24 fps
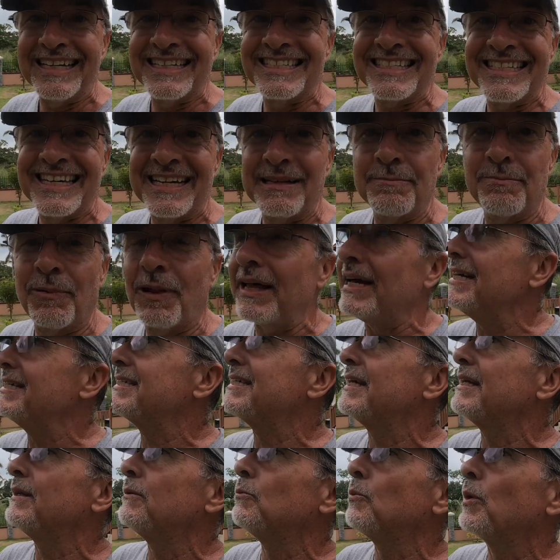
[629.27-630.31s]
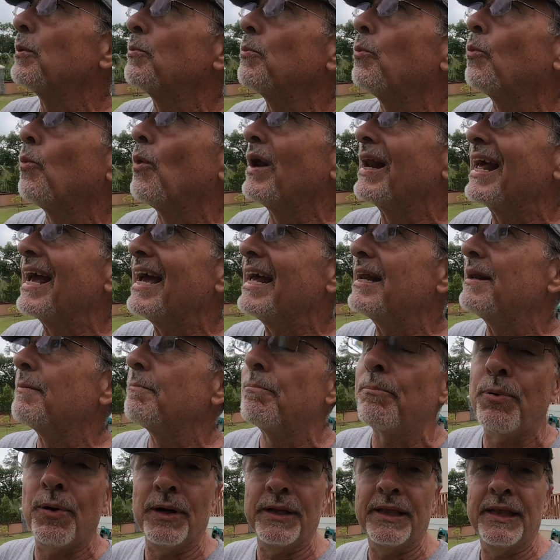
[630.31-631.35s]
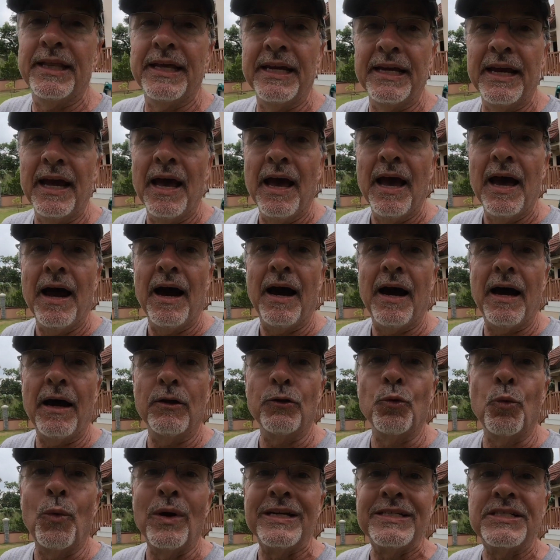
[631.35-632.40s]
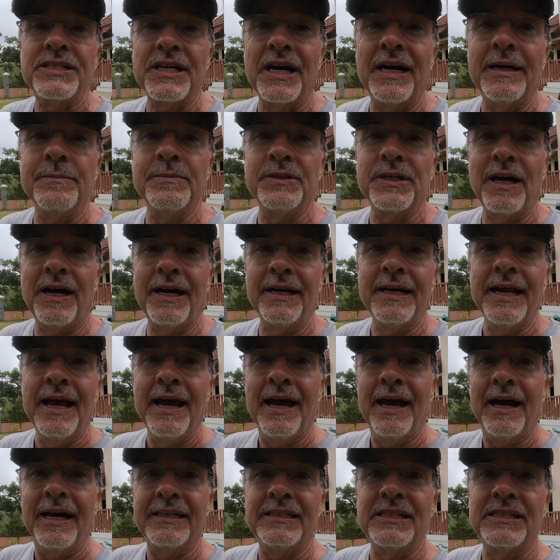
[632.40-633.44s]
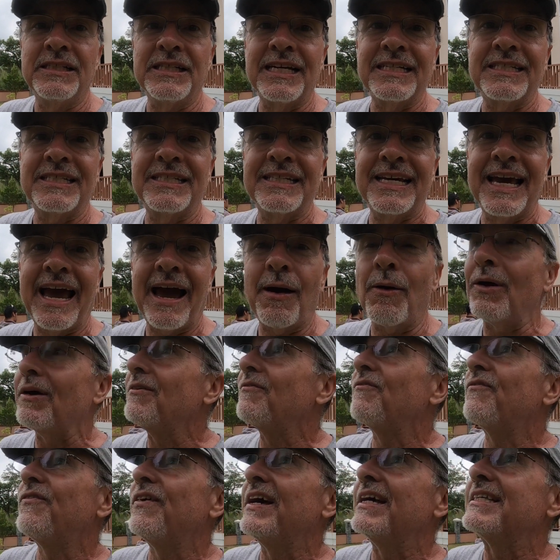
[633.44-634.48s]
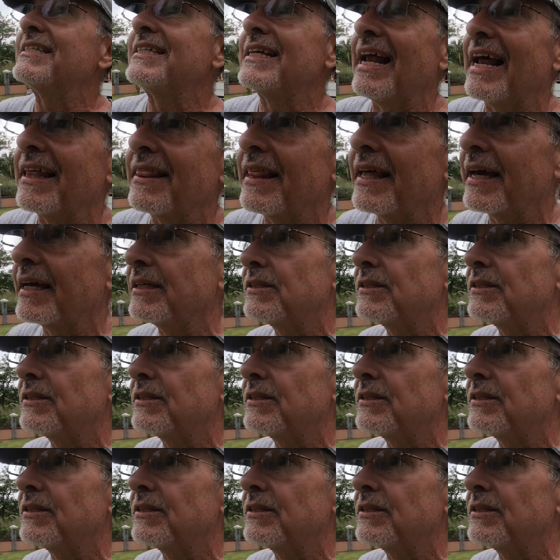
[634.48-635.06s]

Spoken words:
It's in place, and we went ahead and put the wind chimes on to just see how it fits, and I think